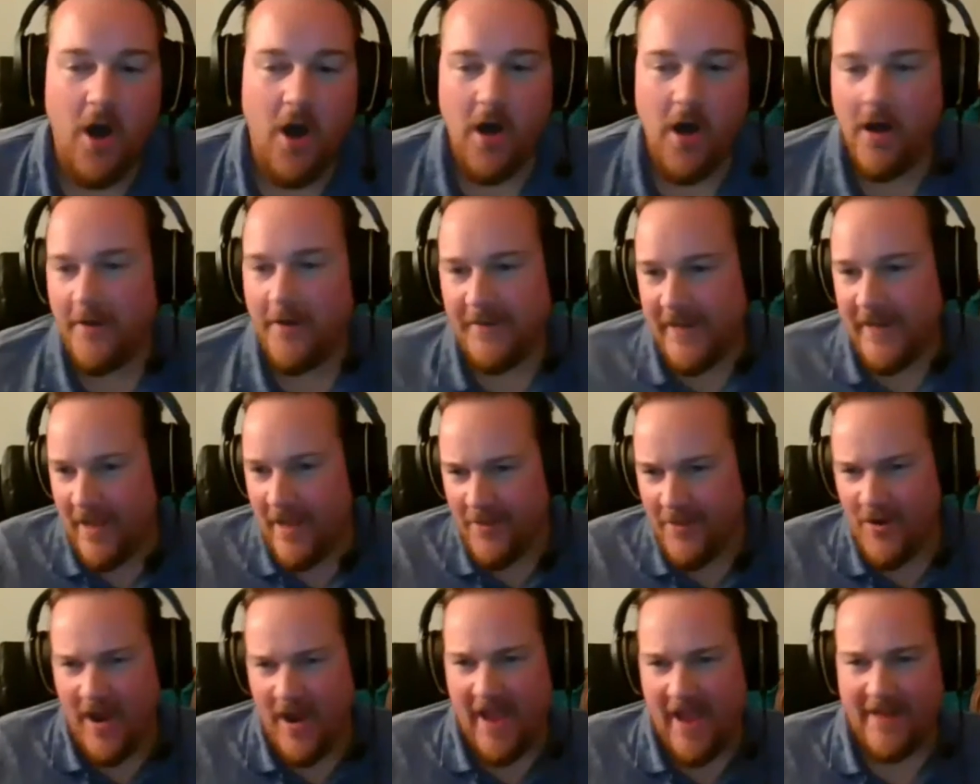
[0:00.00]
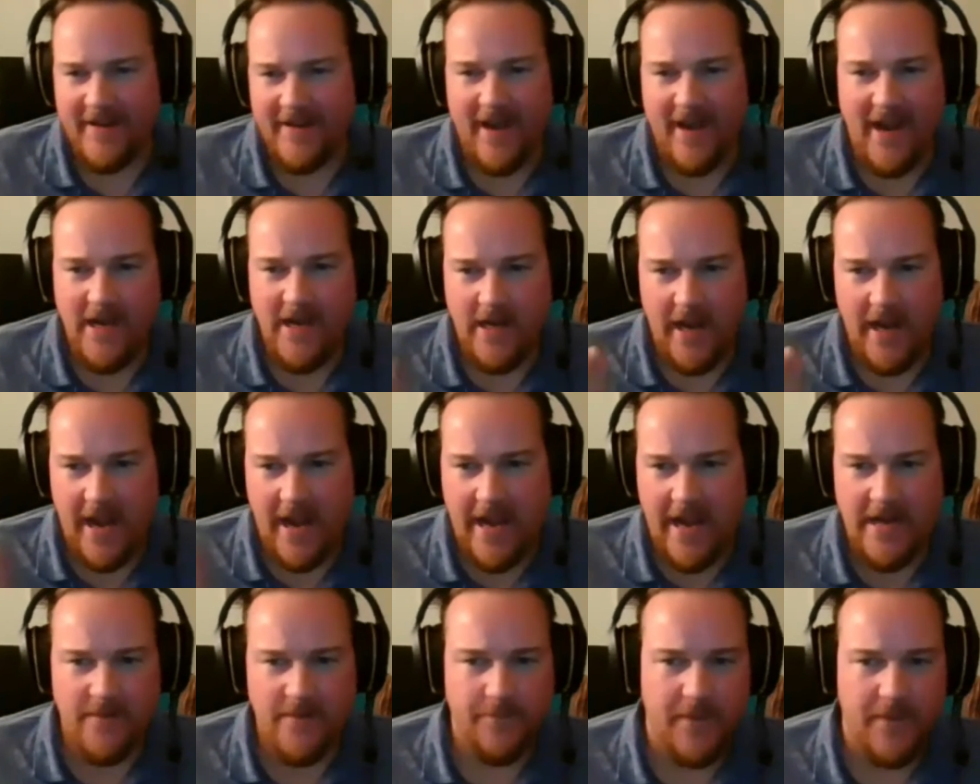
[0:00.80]
On the other hand, I
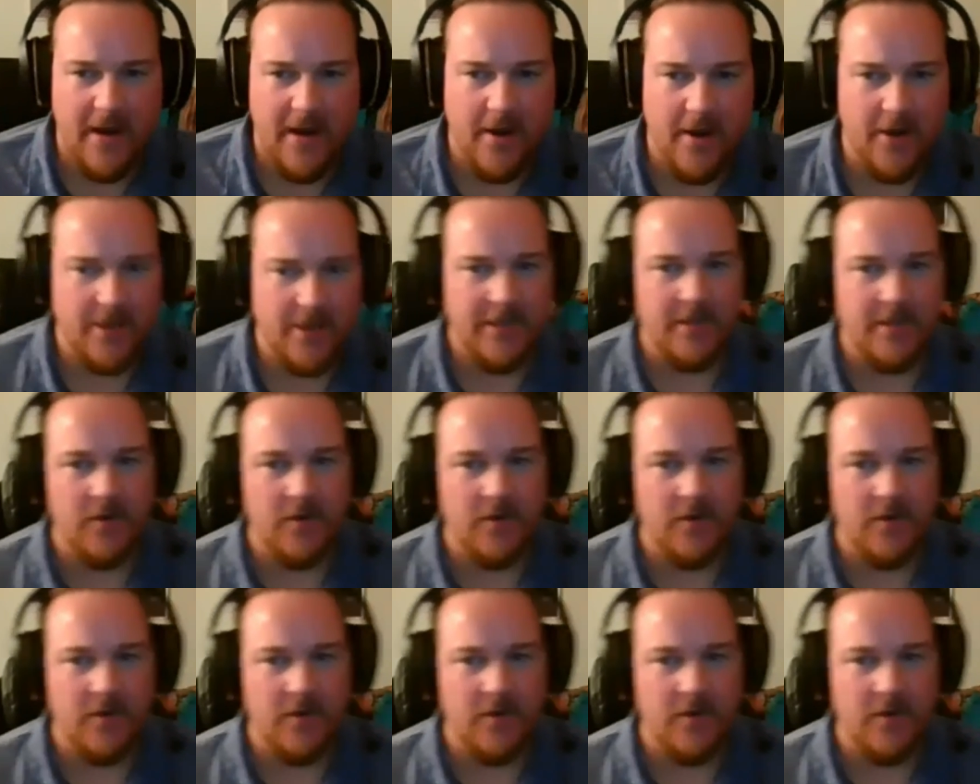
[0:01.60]
hate parody